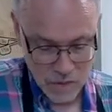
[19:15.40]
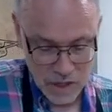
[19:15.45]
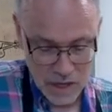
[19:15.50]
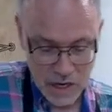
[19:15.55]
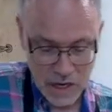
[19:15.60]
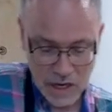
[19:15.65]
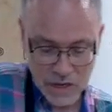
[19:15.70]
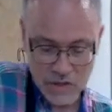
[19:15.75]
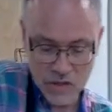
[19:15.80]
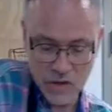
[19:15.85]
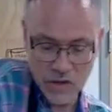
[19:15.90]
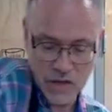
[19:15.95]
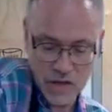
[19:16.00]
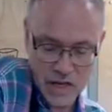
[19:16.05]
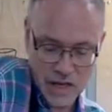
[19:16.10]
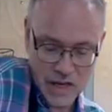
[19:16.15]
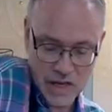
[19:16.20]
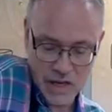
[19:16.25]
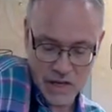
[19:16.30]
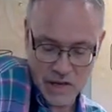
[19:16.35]
and as you
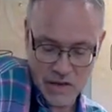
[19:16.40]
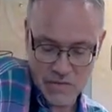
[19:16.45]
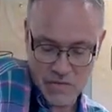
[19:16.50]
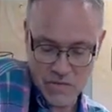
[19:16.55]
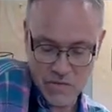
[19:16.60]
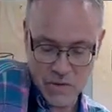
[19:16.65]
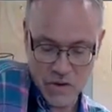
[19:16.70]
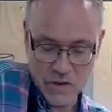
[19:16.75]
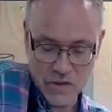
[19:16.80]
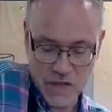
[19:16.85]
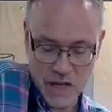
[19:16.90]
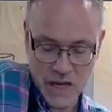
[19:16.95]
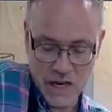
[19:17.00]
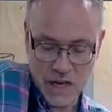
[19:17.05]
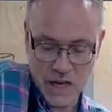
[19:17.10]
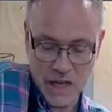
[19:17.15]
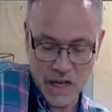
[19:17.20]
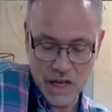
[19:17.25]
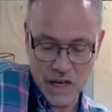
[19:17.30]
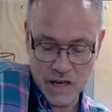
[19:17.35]
work
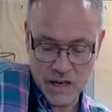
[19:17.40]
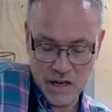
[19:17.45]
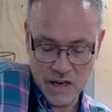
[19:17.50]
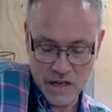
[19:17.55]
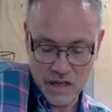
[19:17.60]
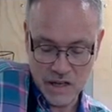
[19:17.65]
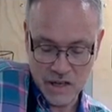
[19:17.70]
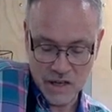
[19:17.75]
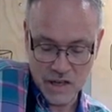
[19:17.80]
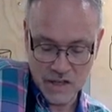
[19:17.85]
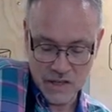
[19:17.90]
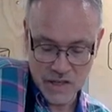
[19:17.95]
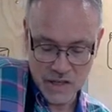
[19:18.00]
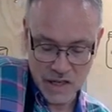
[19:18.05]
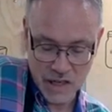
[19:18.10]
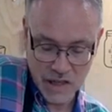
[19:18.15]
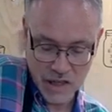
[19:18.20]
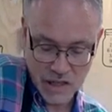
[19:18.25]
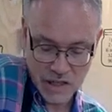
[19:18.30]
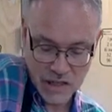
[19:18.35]
that in, you can
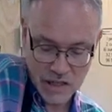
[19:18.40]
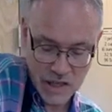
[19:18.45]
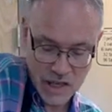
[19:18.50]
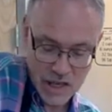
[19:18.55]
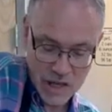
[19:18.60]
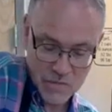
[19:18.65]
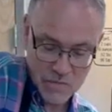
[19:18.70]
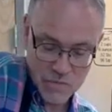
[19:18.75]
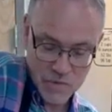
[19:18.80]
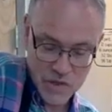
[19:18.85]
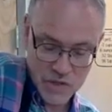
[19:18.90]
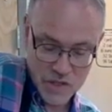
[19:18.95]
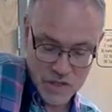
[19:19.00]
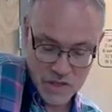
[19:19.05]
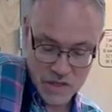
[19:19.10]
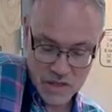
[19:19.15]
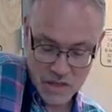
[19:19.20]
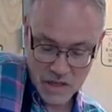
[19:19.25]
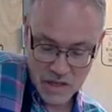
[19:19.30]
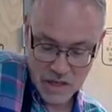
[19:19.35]
see little
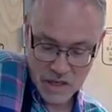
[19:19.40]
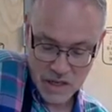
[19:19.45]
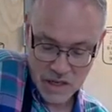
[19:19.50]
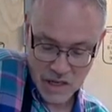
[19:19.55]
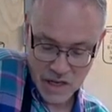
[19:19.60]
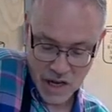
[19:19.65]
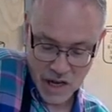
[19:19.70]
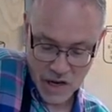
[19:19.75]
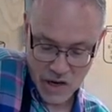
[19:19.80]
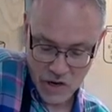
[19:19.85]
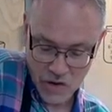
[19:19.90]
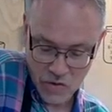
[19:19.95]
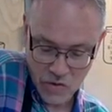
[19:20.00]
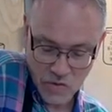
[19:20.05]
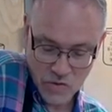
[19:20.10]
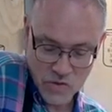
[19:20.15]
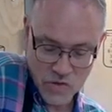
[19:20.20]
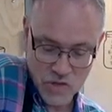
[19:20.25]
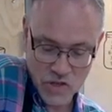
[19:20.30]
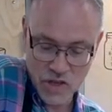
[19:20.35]
lumps, not
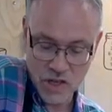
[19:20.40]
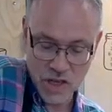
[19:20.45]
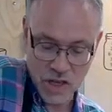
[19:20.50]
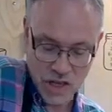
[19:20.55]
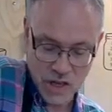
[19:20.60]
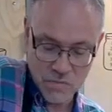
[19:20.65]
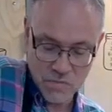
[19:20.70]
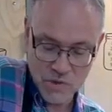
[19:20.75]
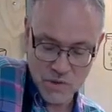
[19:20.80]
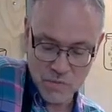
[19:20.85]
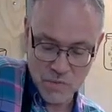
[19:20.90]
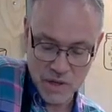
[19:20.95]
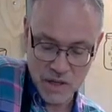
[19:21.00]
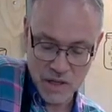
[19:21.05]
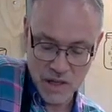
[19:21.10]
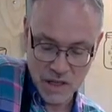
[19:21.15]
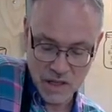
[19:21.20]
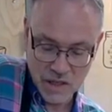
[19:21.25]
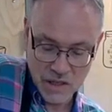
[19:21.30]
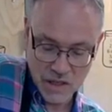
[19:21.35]
huge clumps,
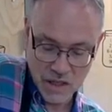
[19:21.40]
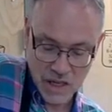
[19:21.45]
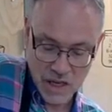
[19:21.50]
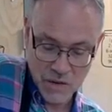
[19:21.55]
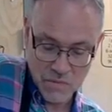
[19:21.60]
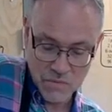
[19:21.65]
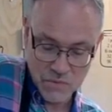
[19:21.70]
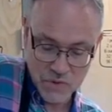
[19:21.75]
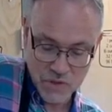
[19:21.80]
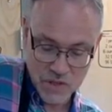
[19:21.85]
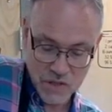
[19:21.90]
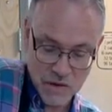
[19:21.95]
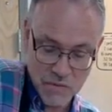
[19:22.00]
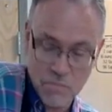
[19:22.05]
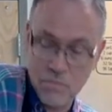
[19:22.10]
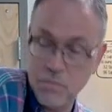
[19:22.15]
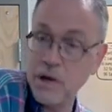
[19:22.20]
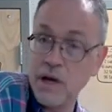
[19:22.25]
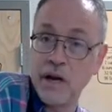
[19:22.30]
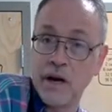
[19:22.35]
but little lumps
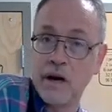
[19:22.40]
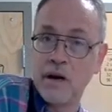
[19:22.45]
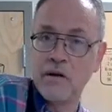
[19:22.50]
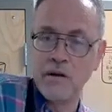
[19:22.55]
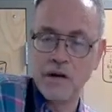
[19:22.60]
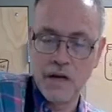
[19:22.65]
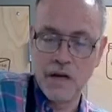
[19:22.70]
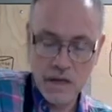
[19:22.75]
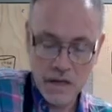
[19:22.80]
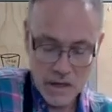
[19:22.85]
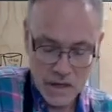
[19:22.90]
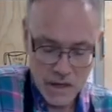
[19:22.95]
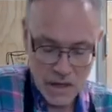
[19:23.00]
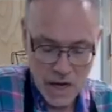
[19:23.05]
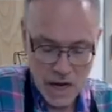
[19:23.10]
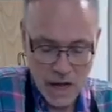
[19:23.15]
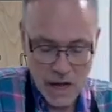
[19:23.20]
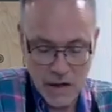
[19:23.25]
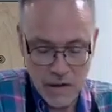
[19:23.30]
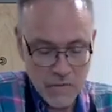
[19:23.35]
of butter.
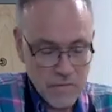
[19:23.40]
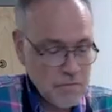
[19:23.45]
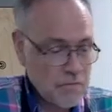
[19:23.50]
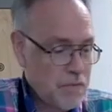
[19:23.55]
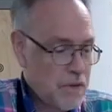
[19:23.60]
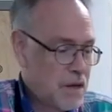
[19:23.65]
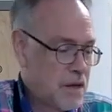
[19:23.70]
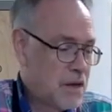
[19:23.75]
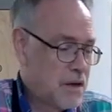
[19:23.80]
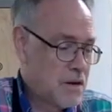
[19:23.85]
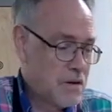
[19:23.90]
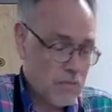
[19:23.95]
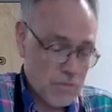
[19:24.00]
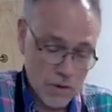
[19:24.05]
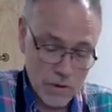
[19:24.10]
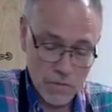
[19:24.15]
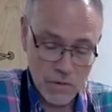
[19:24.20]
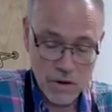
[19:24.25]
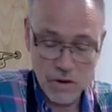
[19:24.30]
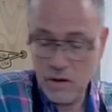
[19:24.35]
Now,
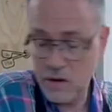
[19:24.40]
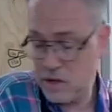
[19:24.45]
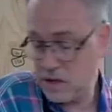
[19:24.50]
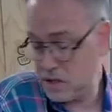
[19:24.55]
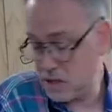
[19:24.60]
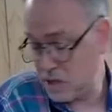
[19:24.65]
what we're going to